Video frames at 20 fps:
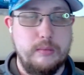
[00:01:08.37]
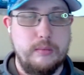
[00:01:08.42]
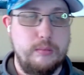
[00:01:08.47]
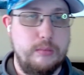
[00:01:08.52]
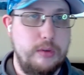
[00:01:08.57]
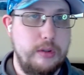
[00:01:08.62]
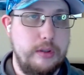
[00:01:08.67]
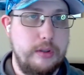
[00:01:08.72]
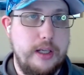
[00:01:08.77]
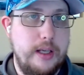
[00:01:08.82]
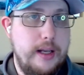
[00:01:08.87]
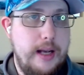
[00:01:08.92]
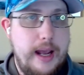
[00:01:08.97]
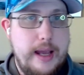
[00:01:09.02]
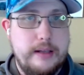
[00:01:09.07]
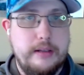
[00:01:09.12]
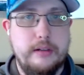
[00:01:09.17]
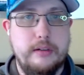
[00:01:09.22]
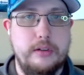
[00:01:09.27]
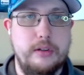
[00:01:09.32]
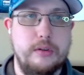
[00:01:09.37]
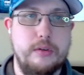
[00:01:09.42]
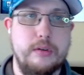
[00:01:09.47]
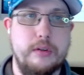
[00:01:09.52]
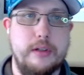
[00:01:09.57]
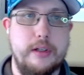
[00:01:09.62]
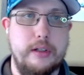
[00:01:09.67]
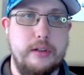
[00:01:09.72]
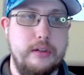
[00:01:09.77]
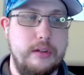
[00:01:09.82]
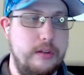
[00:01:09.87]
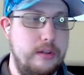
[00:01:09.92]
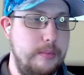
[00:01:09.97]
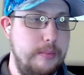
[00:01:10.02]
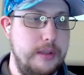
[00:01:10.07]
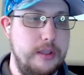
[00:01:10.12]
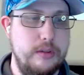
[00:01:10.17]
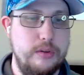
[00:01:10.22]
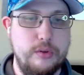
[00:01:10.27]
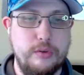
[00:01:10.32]
looking at adding to Cortex and some
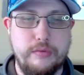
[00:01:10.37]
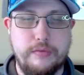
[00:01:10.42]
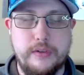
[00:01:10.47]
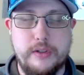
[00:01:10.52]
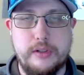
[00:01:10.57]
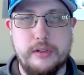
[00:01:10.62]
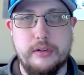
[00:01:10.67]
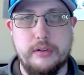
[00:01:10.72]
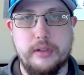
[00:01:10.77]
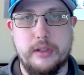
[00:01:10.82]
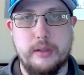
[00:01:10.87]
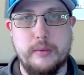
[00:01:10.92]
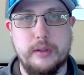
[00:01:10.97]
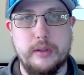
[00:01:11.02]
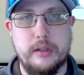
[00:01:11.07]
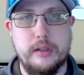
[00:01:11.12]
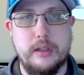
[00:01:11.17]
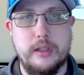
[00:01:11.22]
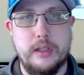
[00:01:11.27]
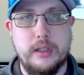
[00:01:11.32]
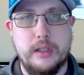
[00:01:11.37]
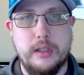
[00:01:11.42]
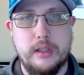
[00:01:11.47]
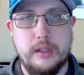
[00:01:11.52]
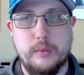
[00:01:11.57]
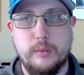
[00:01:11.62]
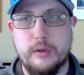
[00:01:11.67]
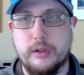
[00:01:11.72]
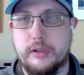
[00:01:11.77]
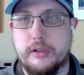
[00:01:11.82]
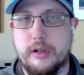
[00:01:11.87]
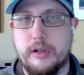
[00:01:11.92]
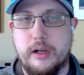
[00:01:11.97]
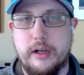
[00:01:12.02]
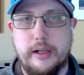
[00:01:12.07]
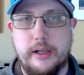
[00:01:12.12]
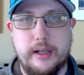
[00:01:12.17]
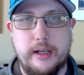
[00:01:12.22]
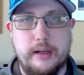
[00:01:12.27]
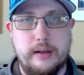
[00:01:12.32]
of the new features that we're
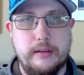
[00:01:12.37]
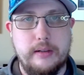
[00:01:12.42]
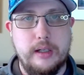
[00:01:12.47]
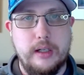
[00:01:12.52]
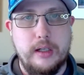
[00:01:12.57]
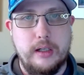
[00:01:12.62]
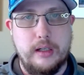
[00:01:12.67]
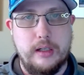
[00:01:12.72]
trying out.